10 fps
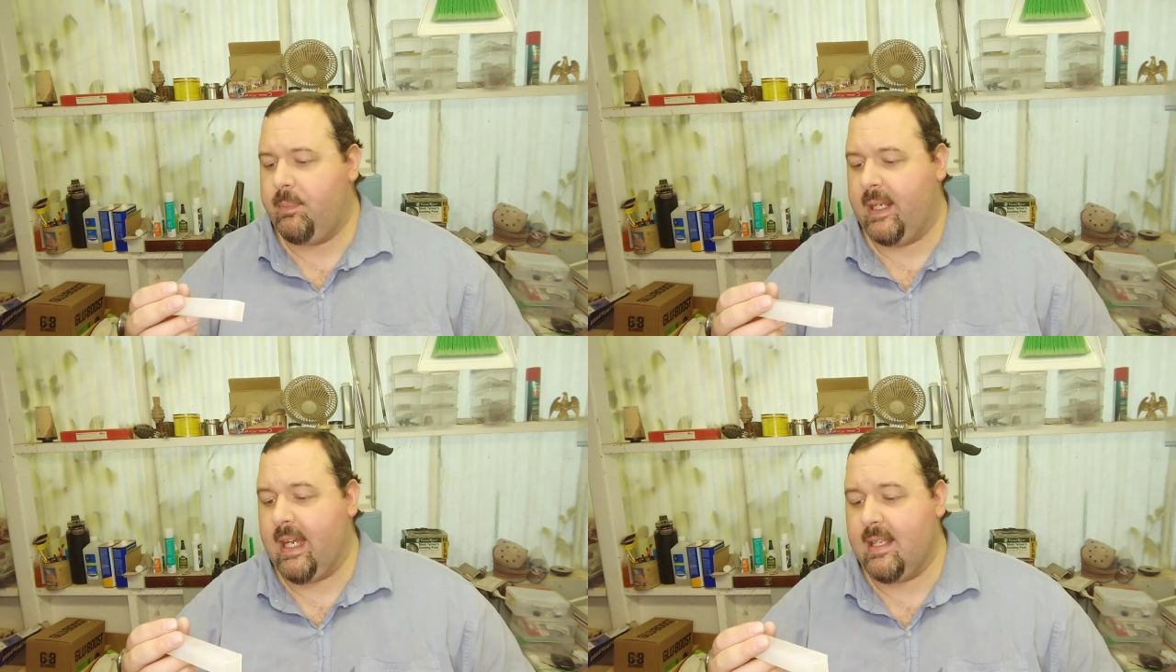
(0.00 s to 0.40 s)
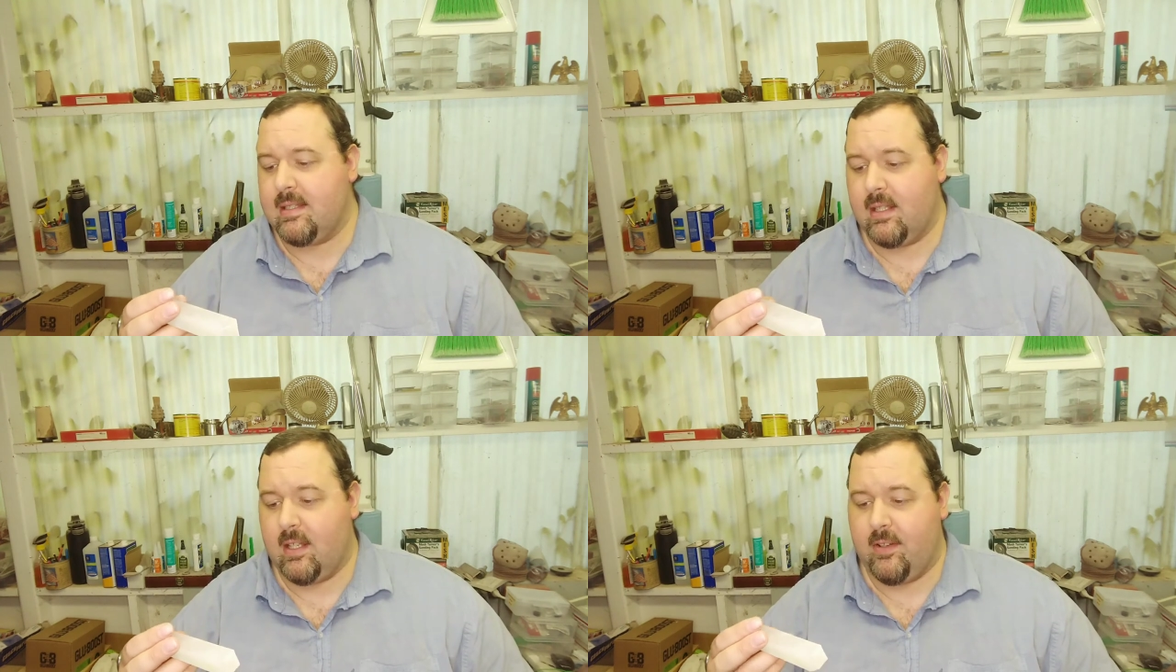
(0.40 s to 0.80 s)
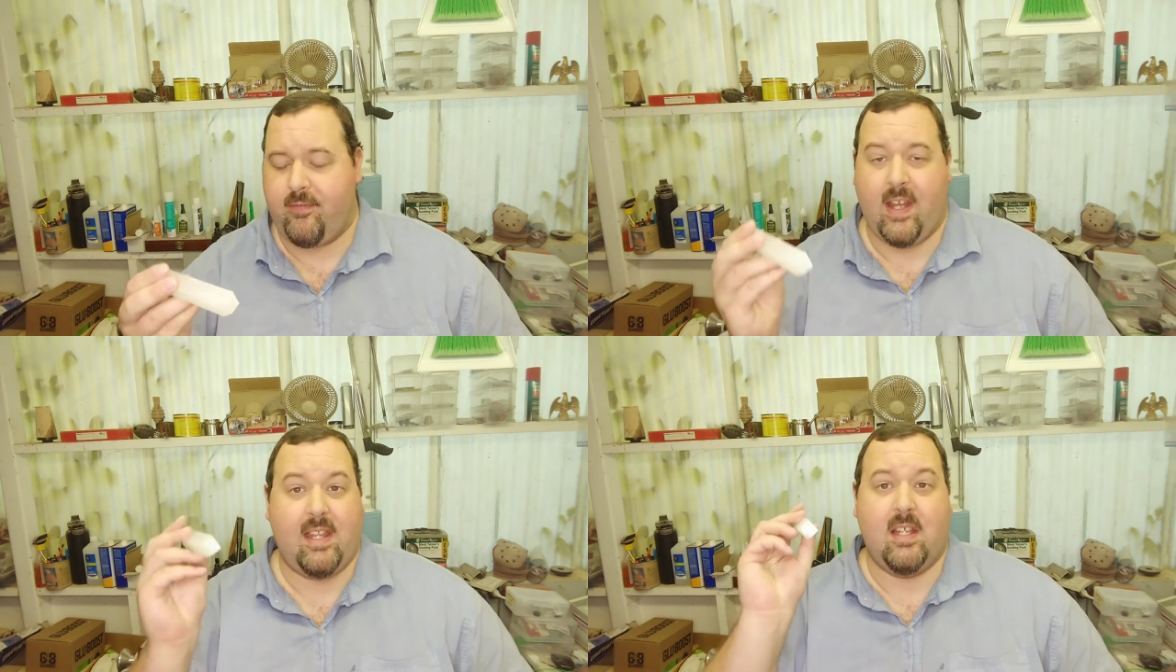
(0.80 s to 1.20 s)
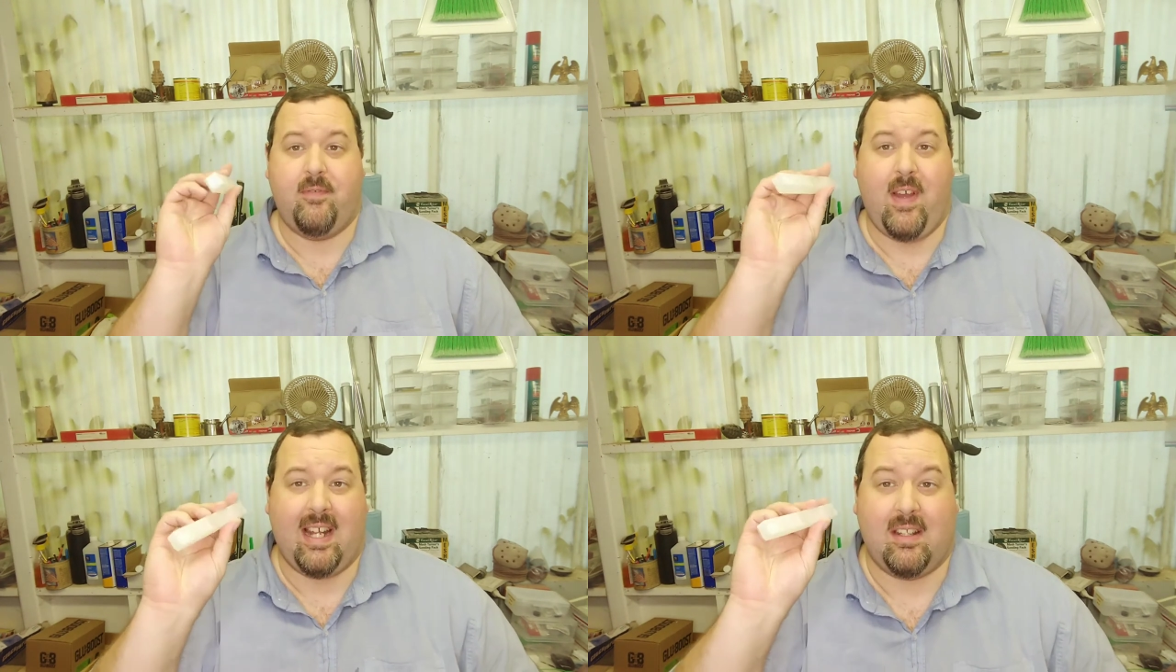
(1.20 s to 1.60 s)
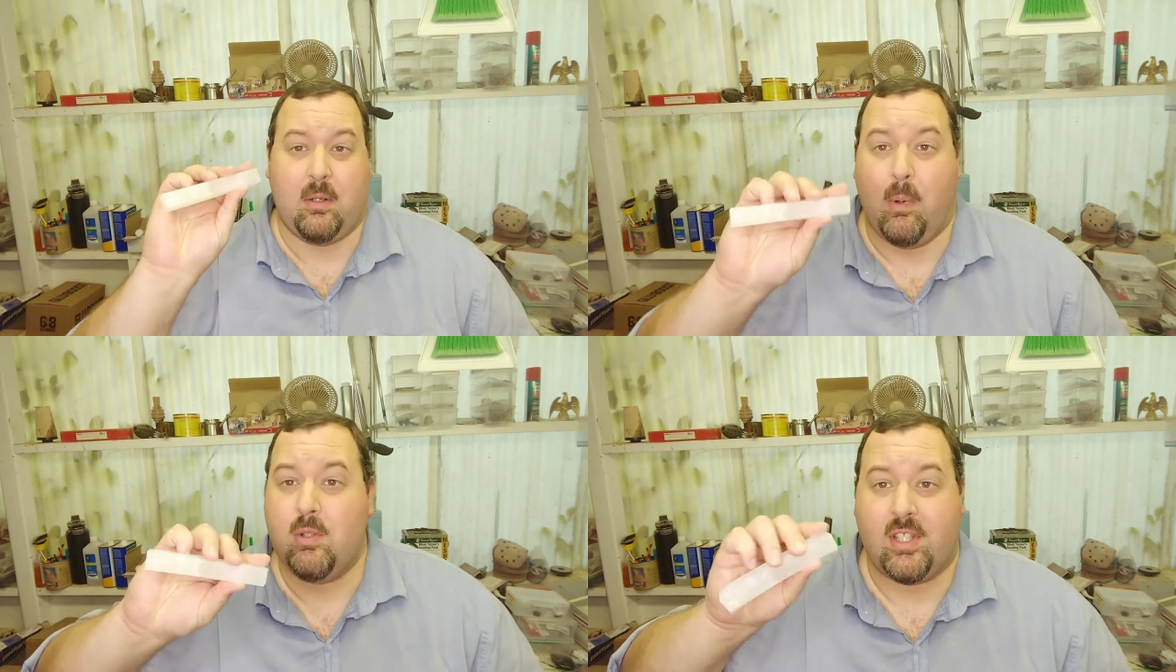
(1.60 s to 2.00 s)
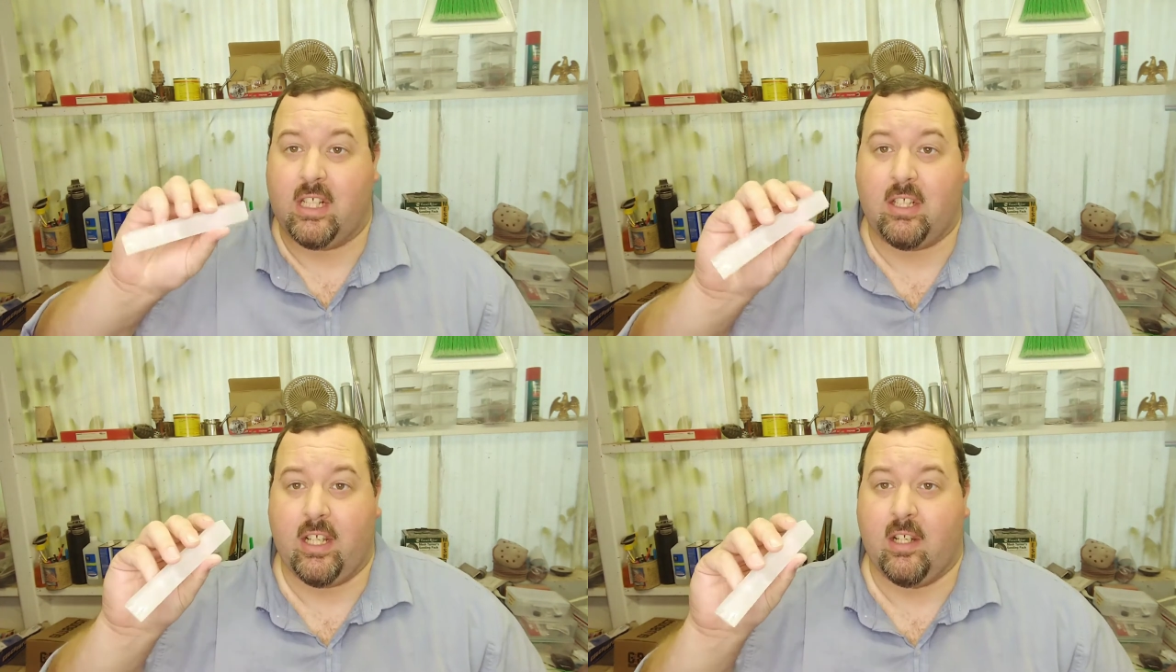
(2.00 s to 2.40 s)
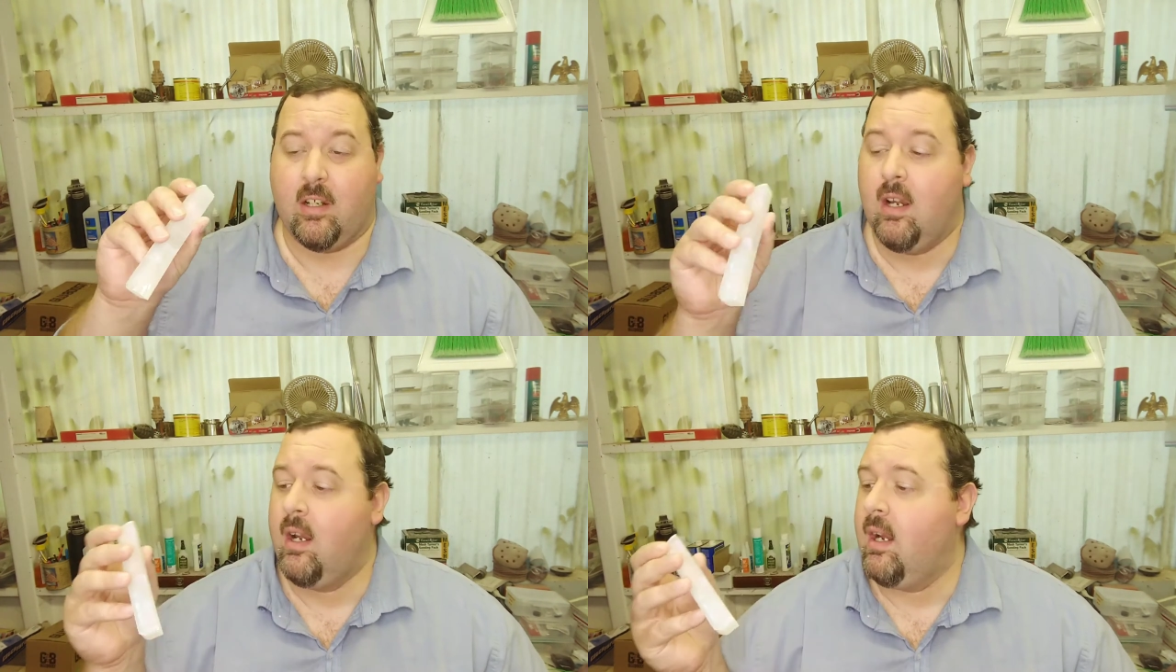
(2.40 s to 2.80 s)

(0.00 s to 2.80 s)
because of the fact that they're mostly clear,